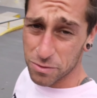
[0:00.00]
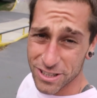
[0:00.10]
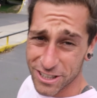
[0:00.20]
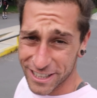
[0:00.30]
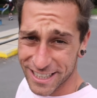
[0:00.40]
was
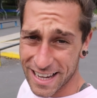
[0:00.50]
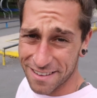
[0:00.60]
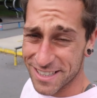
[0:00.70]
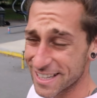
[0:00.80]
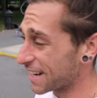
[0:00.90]
a good
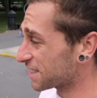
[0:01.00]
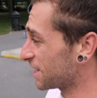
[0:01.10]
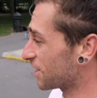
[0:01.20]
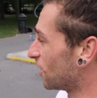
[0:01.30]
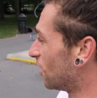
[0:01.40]
attempt. He
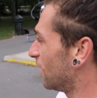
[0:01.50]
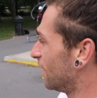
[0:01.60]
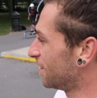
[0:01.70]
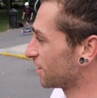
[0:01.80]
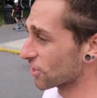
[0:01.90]
actually got
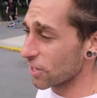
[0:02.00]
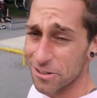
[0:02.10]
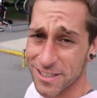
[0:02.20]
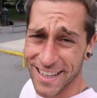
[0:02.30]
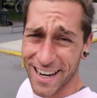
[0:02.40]

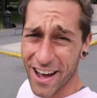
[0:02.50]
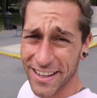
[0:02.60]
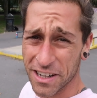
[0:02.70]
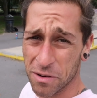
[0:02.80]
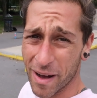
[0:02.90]
closer than I
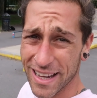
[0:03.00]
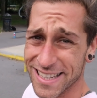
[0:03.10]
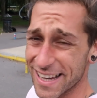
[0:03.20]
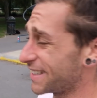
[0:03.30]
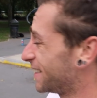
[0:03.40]
did on my
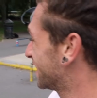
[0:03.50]
second